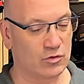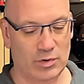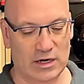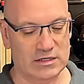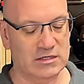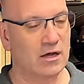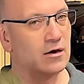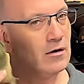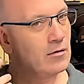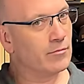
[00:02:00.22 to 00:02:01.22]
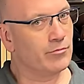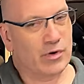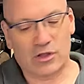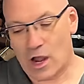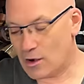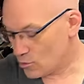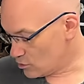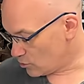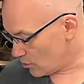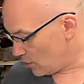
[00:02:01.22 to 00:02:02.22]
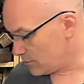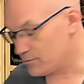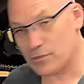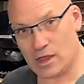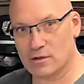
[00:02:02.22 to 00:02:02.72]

puttees, but not World War I. Hey,